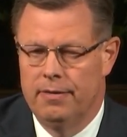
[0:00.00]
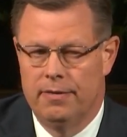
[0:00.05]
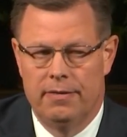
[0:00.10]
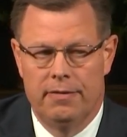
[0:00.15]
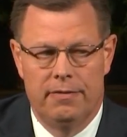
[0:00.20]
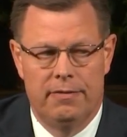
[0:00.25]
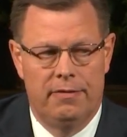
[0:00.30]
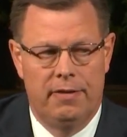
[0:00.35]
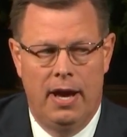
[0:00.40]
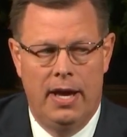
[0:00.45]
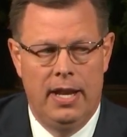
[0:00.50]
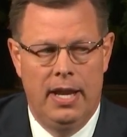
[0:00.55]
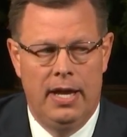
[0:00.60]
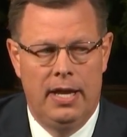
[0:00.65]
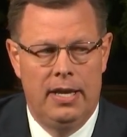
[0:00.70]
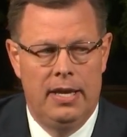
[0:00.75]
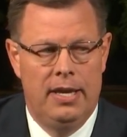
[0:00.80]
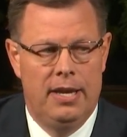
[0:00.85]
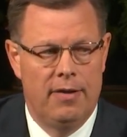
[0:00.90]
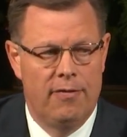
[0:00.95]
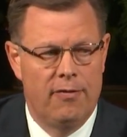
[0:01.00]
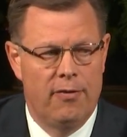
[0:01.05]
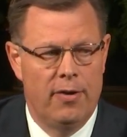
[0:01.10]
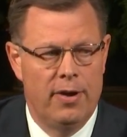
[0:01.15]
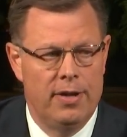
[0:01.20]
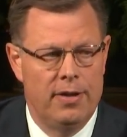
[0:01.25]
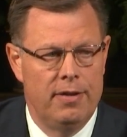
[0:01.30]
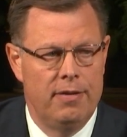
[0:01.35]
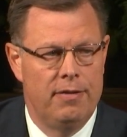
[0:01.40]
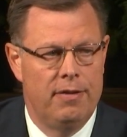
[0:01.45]
citing
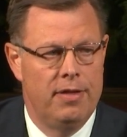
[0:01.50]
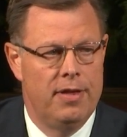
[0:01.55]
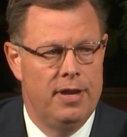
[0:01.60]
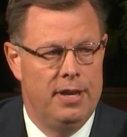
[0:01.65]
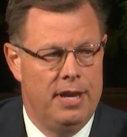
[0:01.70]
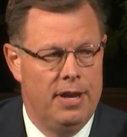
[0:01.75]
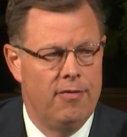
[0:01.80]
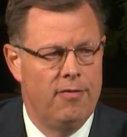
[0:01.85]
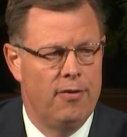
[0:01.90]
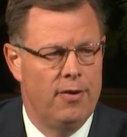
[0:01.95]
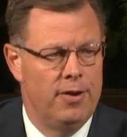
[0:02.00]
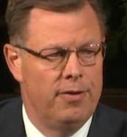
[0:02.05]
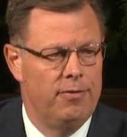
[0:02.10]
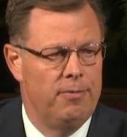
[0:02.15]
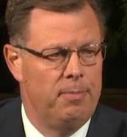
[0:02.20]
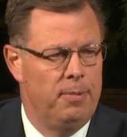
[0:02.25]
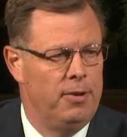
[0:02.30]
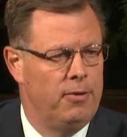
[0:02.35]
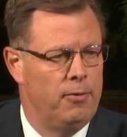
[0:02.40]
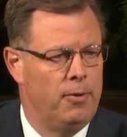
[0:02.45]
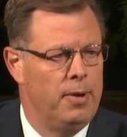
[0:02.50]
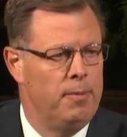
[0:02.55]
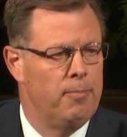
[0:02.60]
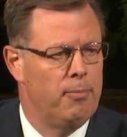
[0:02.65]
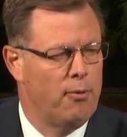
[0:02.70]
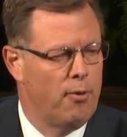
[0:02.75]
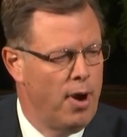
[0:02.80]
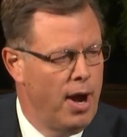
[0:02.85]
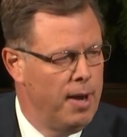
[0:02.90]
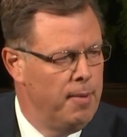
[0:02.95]
the difference between
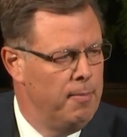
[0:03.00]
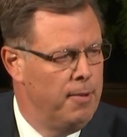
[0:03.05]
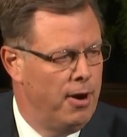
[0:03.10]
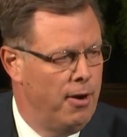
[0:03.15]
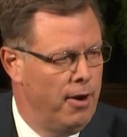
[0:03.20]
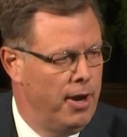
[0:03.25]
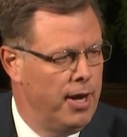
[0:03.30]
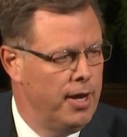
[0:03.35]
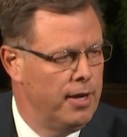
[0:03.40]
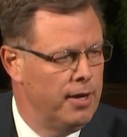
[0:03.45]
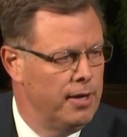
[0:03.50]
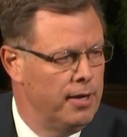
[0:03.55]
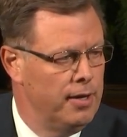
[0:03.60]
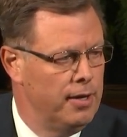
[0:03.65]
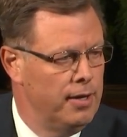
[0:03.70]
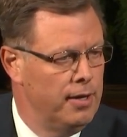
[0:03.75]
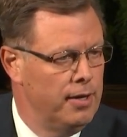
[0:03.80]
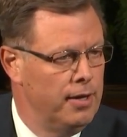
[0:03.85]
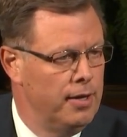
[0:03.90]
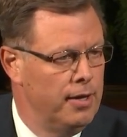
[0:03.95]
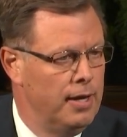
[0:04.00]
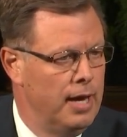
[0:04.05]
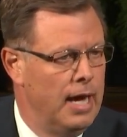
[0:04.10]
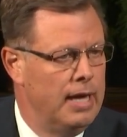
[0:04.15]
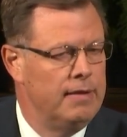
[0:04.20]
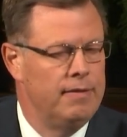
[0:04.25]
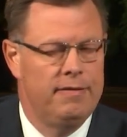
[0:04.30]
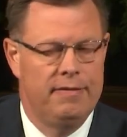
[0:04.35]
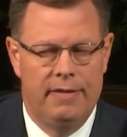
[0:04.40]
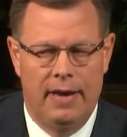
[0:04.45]
primary
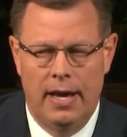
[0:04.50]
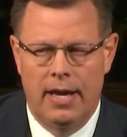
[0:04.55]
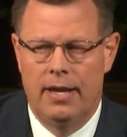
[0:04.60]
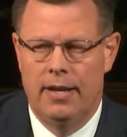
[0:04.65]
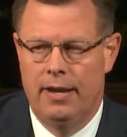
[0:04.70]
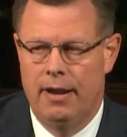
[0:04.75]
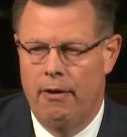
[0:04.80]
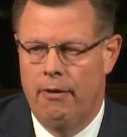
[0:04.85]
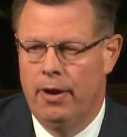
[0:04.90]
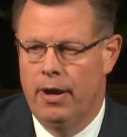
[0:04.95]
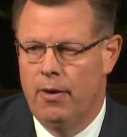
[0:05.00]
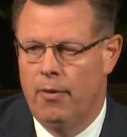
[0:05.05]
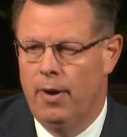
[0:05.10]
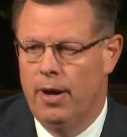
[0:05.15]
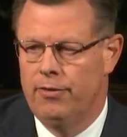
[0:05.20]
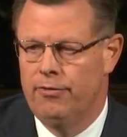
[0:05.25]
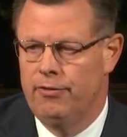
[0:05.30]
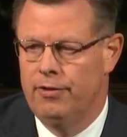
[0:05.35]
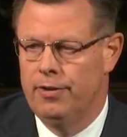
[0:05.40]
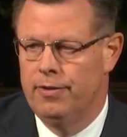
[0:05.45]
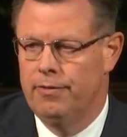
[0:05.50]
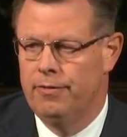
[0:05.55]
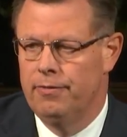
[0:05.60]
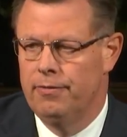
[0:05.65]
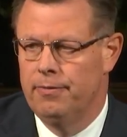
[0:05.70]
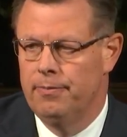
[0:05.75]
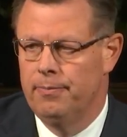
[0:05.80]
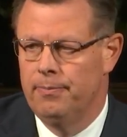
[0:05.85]
and secondary questions.